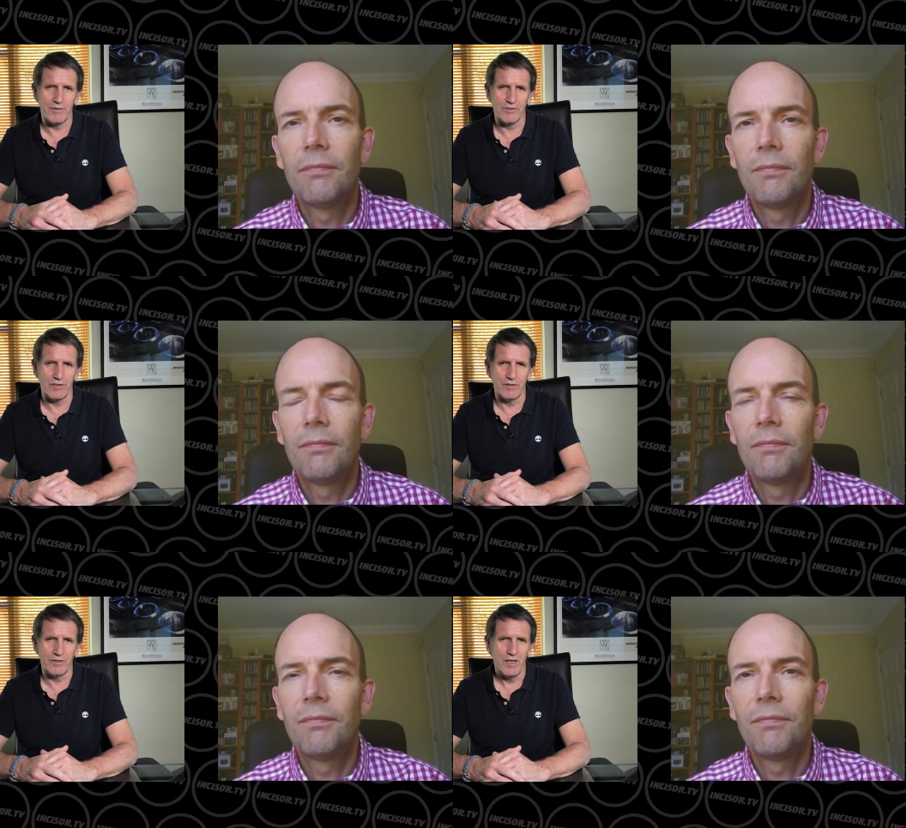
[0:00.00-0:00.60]

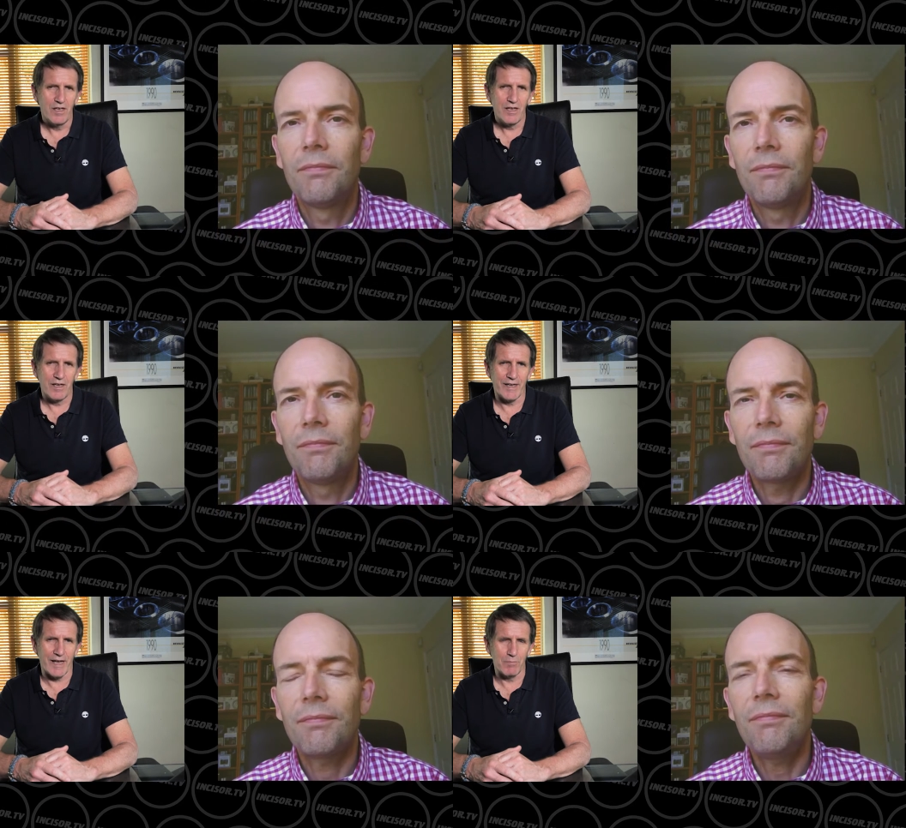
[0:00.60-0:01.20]
Speaker 1: on
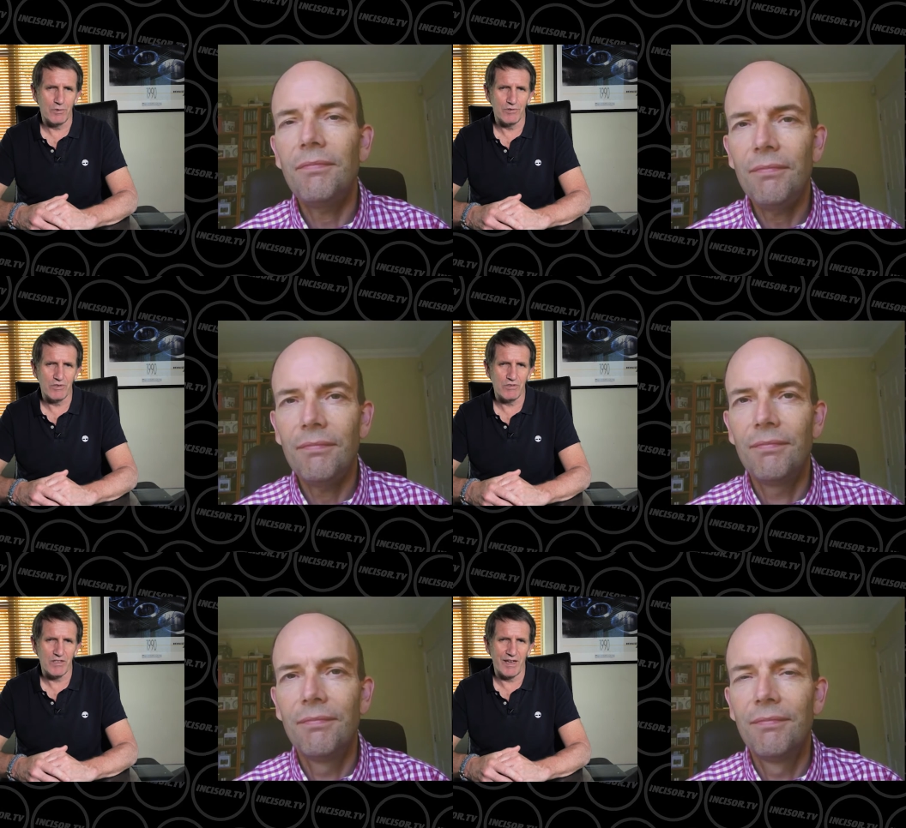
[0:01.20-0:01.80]
a gamble
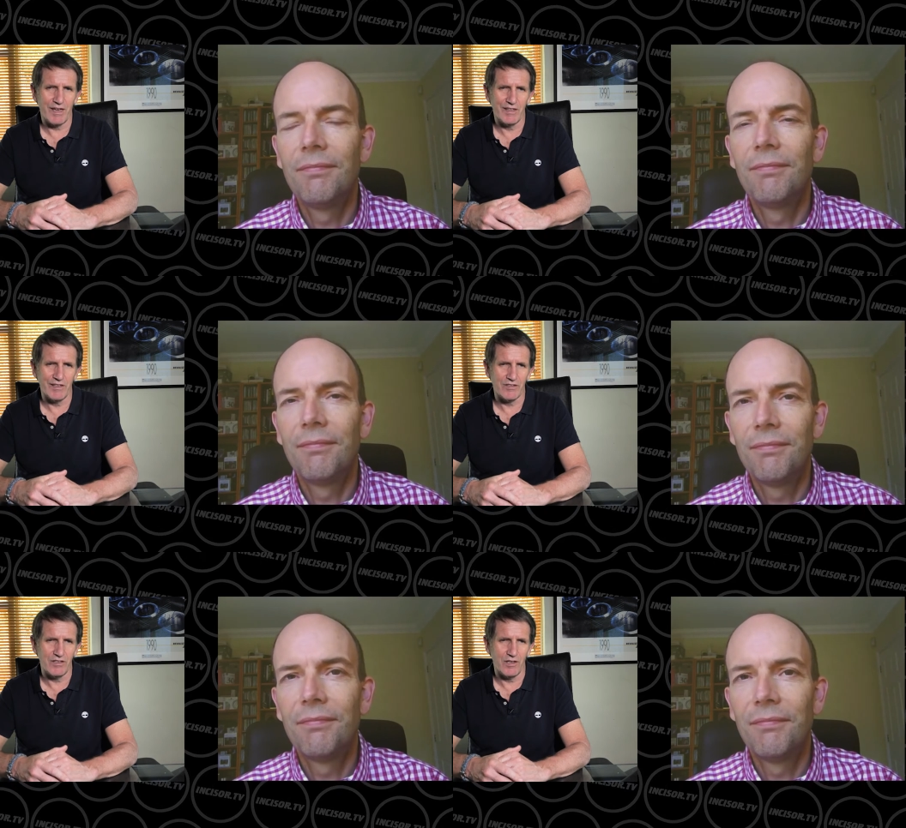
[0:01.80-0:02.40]
to say that